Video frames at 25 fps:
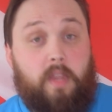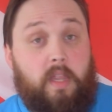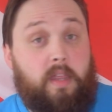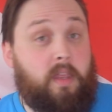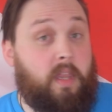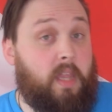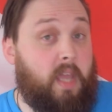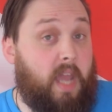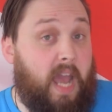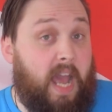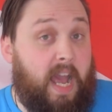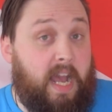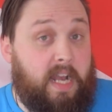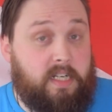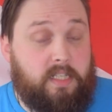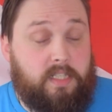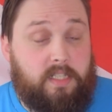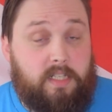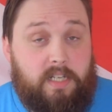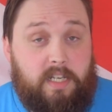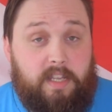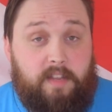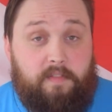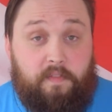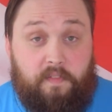they're
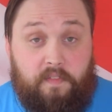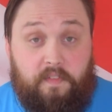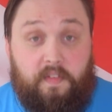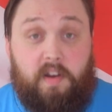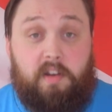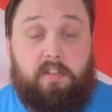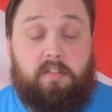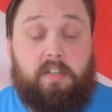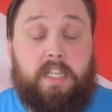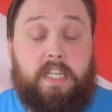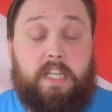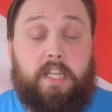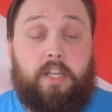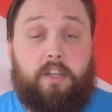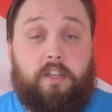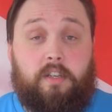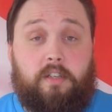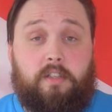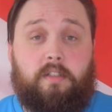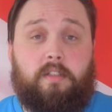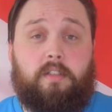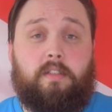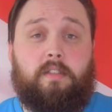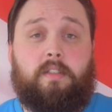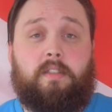actually very
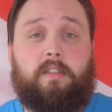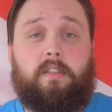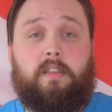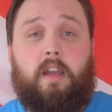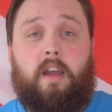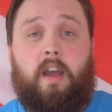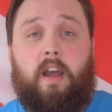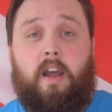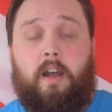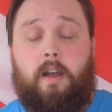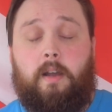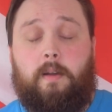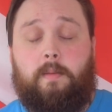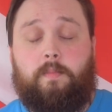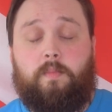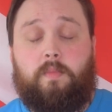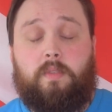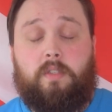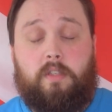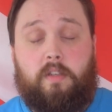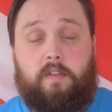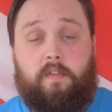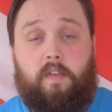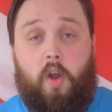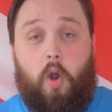good,
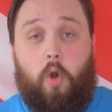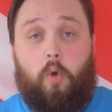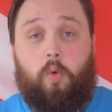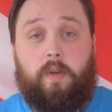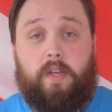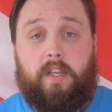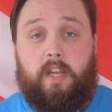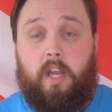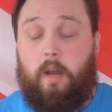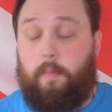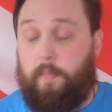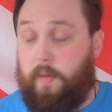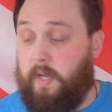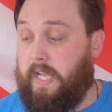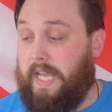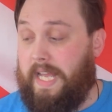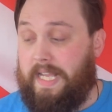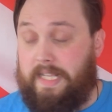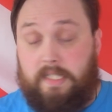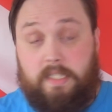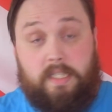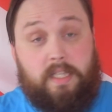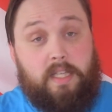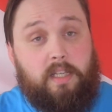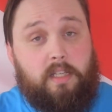sort of holding up
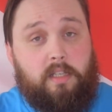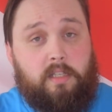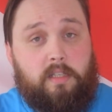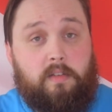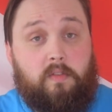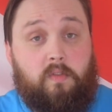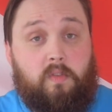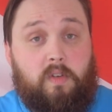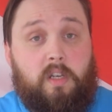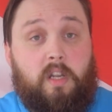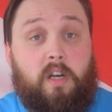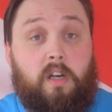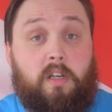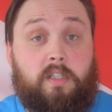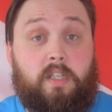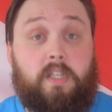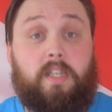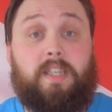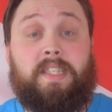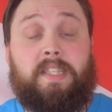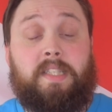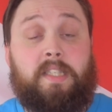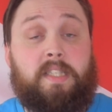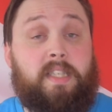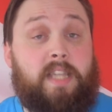against these sort of larger
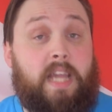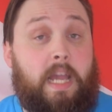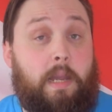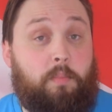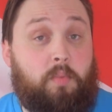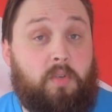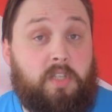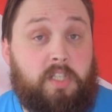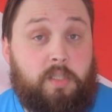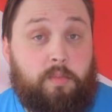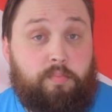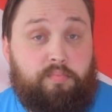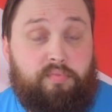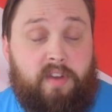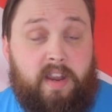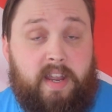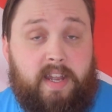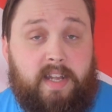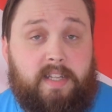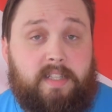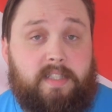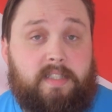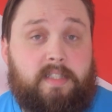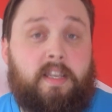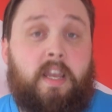established
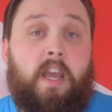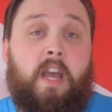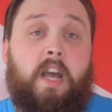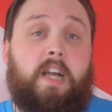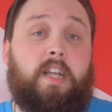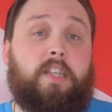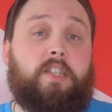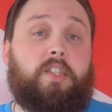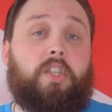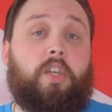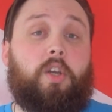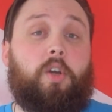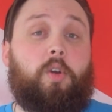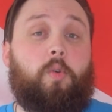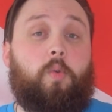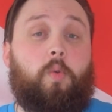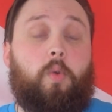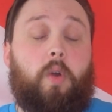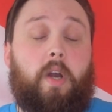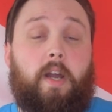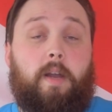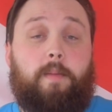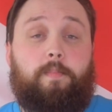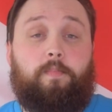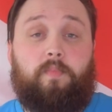brands. So
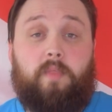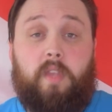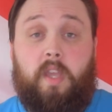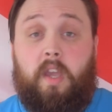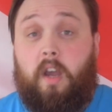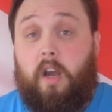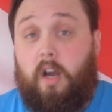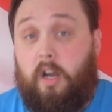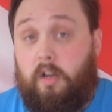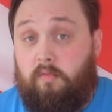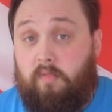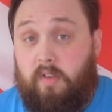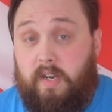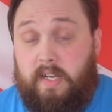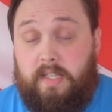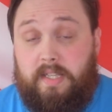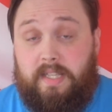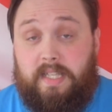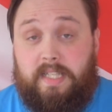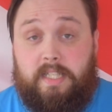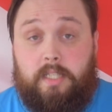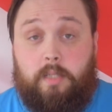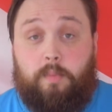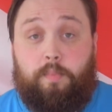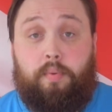yeah, I reckon
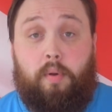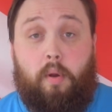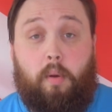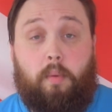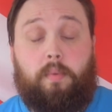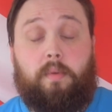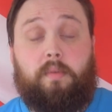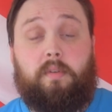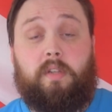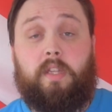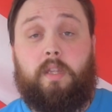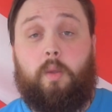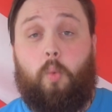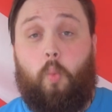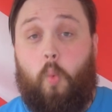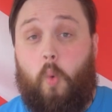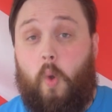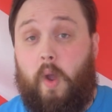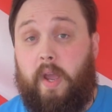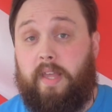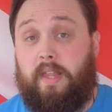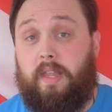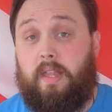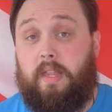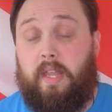this is probably the
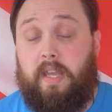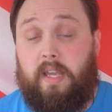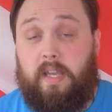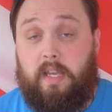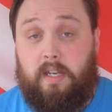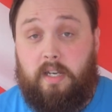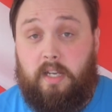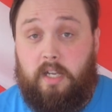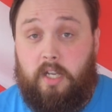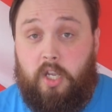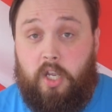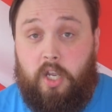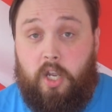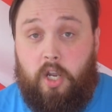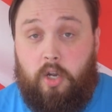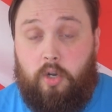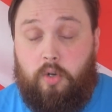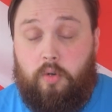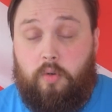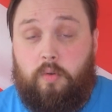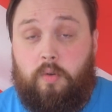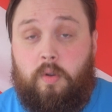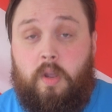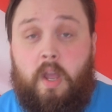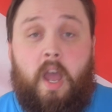way that they're going to
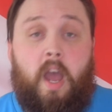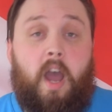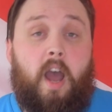go,